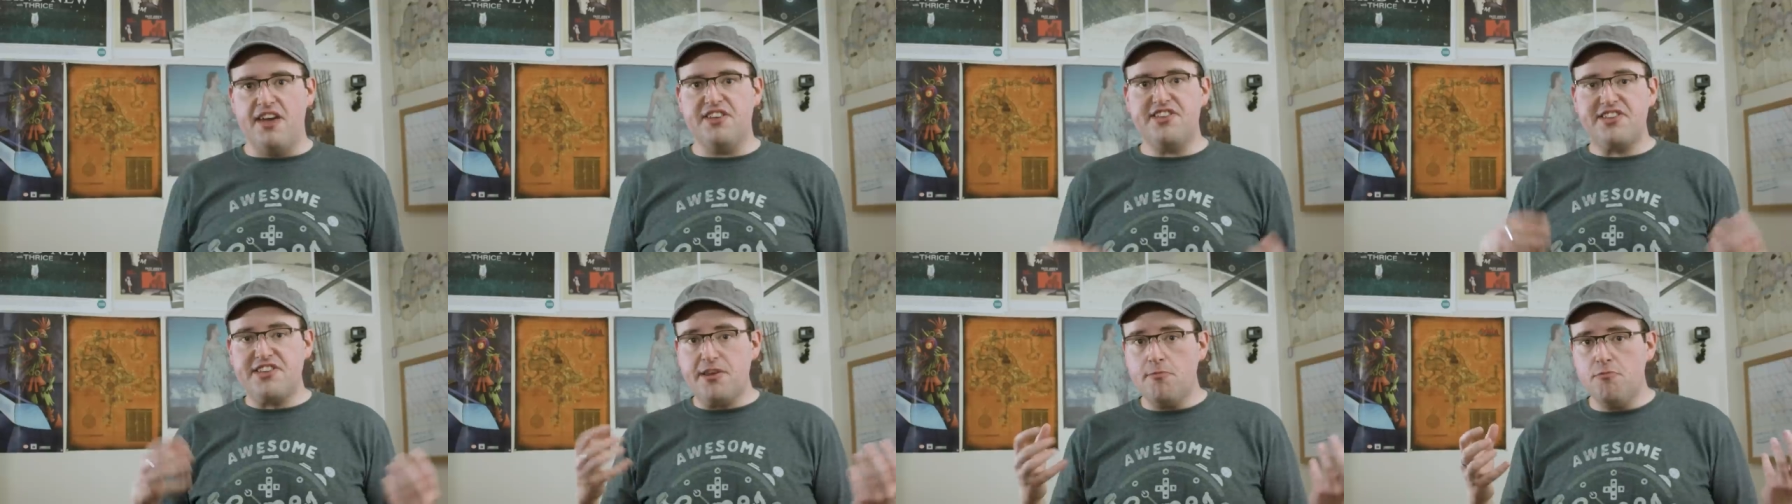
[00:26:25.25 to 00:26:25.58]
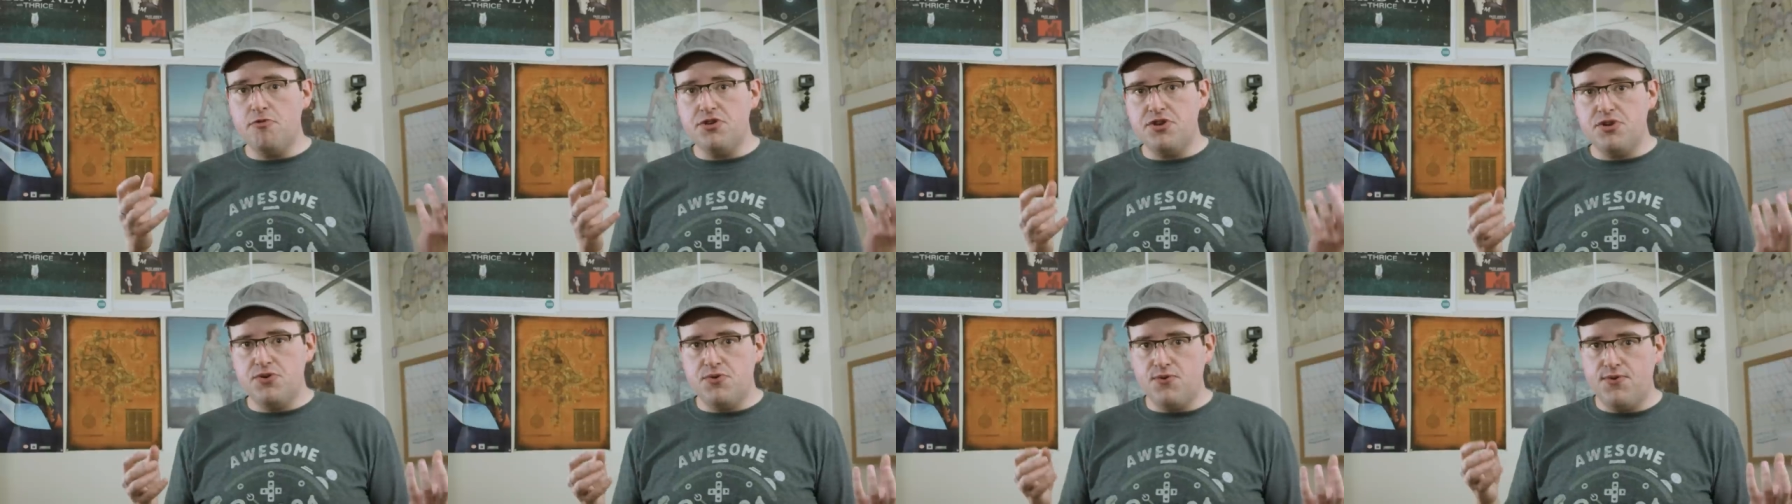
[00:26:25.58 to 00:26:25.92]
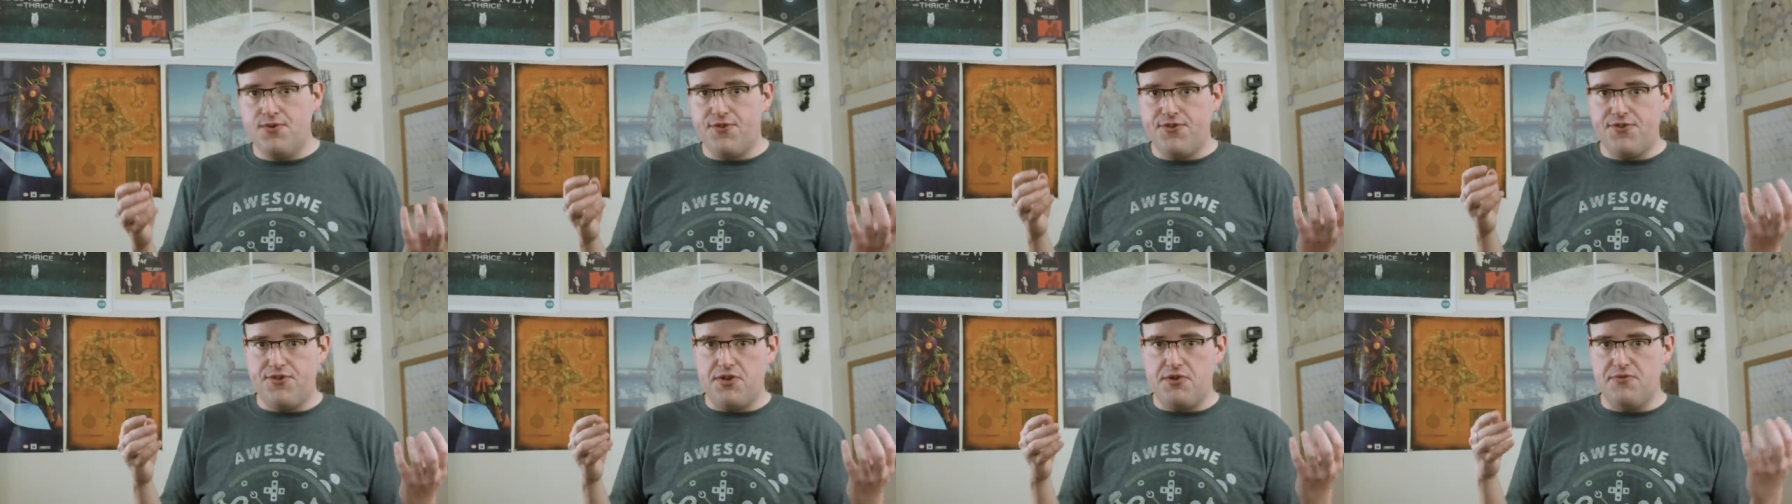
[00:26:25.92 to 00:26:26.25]
As someone
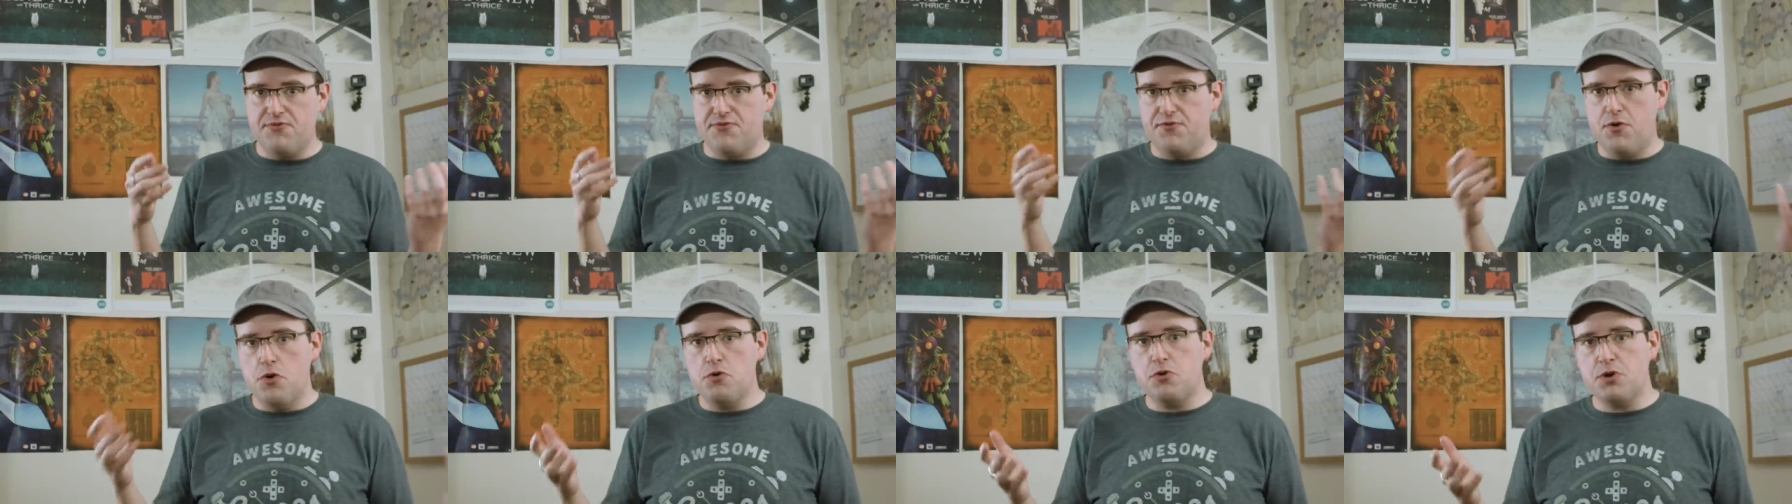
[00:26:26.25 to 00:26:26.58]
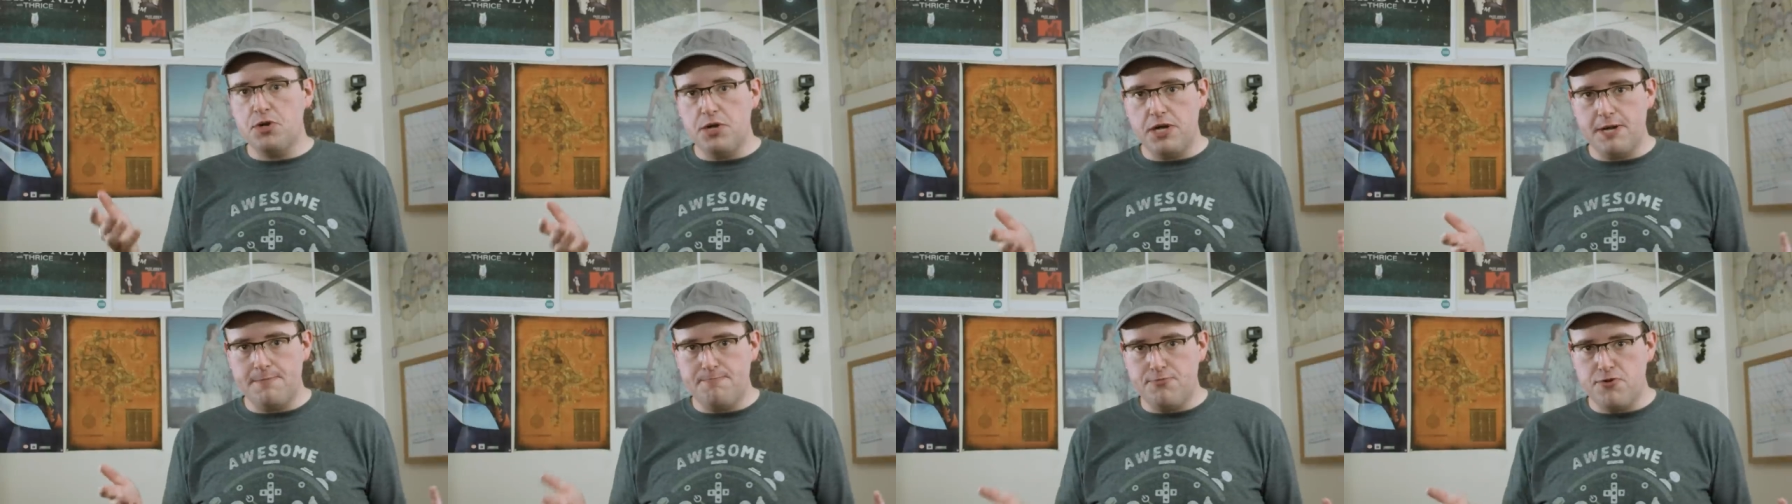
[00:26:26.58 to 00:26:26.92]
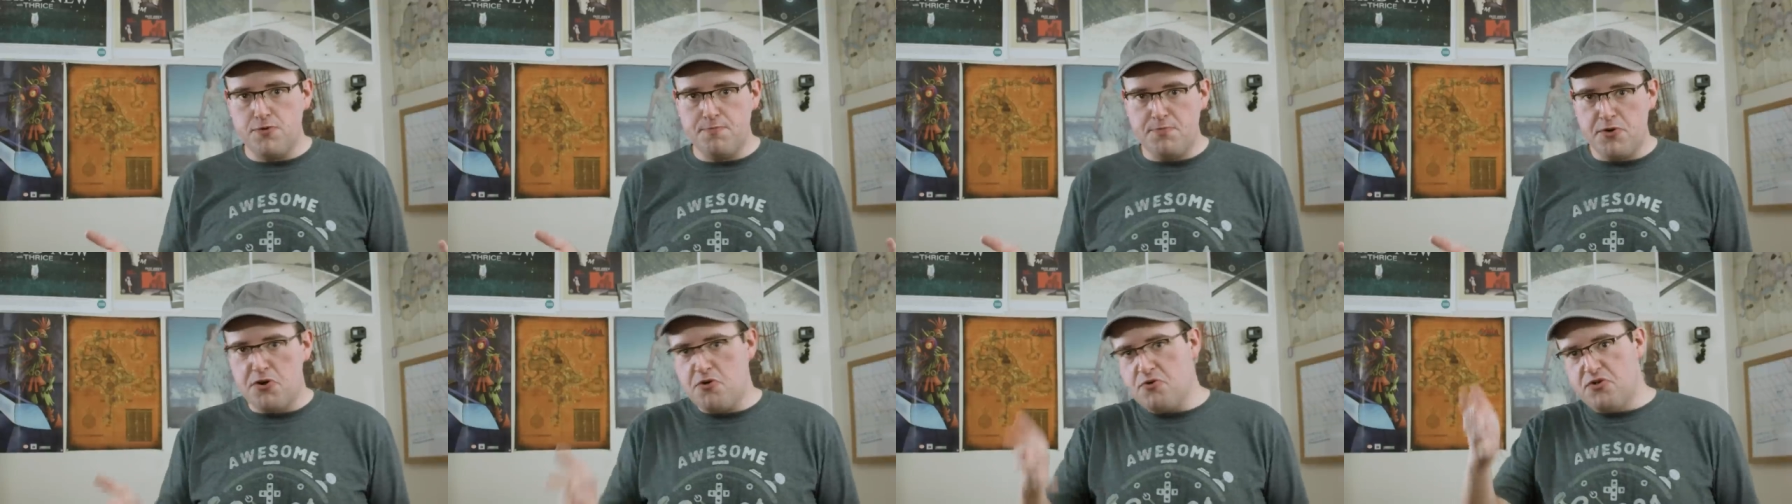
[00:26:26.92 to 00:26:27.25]
who's vocally
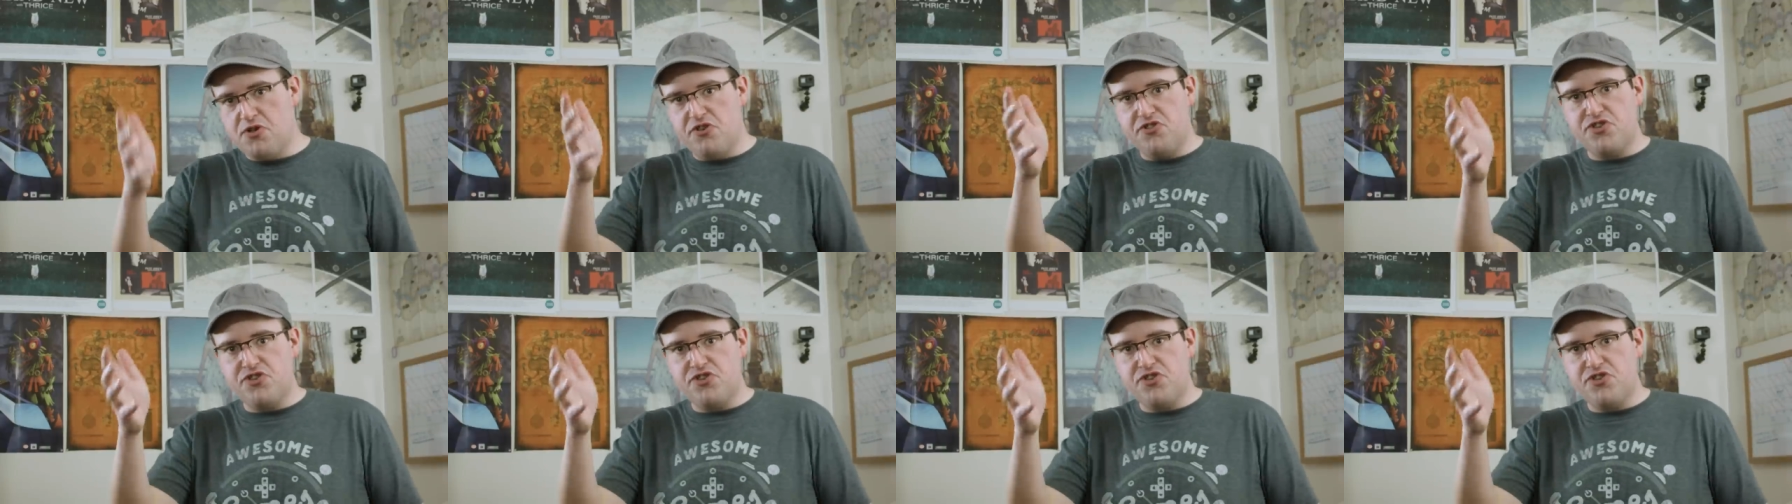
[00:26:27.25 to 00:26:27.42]
poo pooed